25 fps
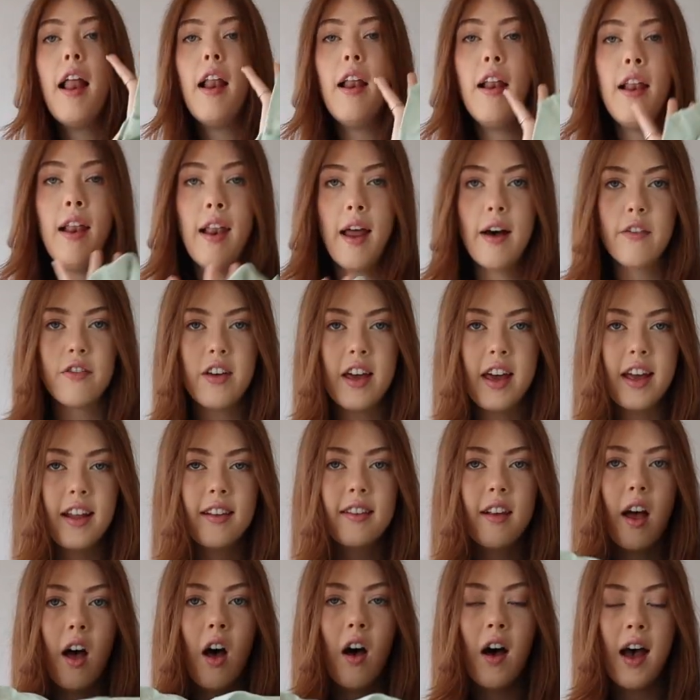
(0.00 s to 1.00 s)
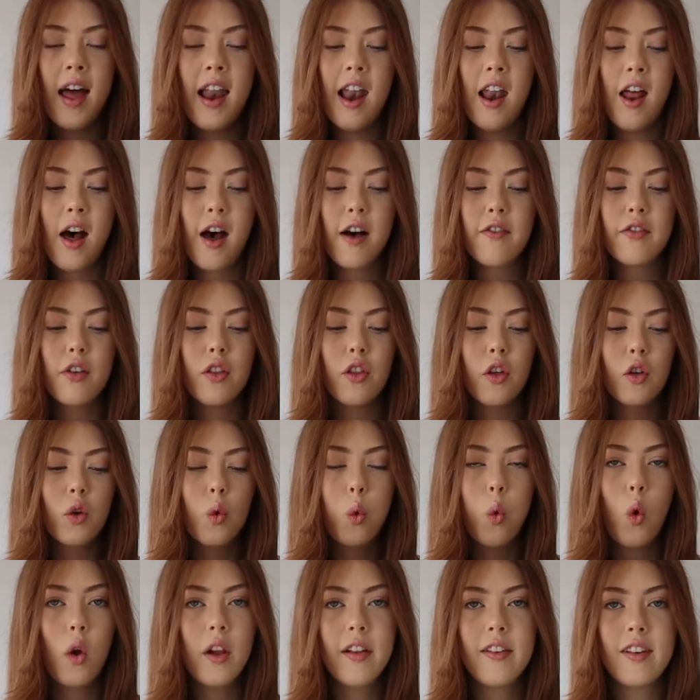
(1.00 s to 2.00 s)
love it. I love the
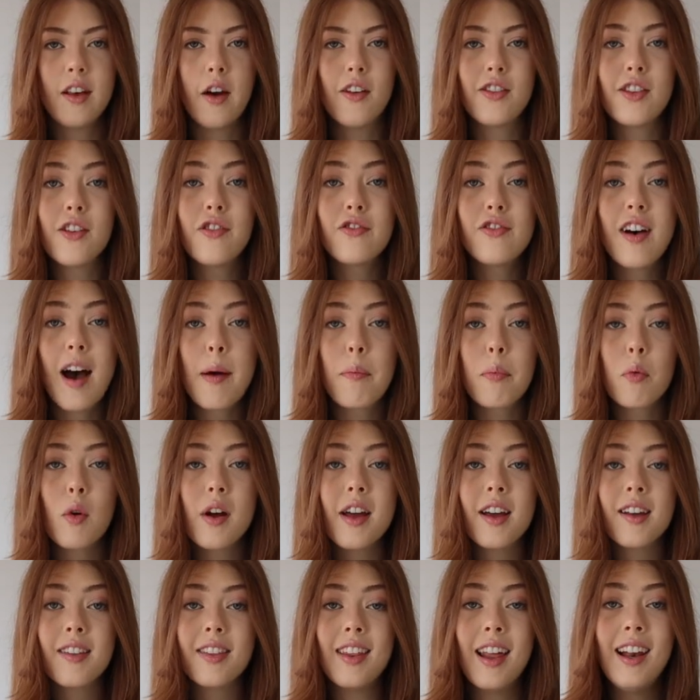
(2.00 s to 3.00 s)
quality of the fabric,